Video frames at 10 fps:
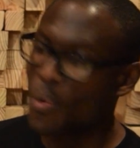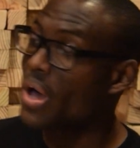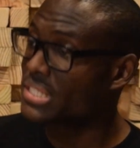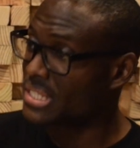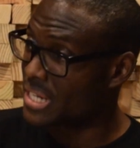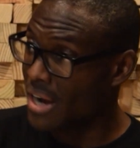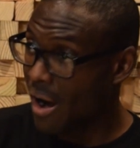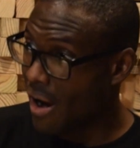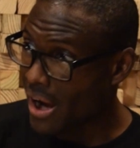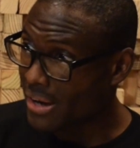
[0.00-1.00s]
what's in their
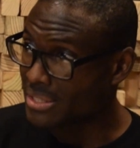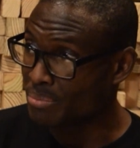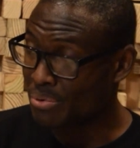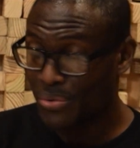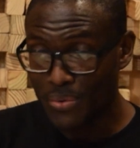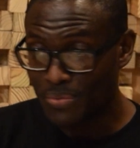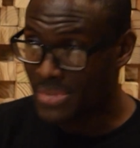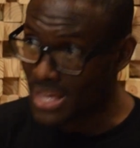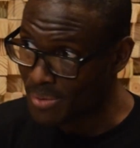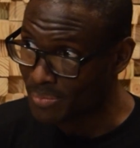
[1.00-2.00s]
heart, to
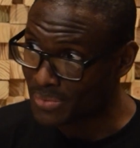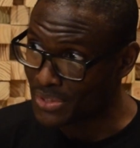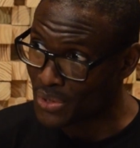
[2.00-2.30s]
prove them,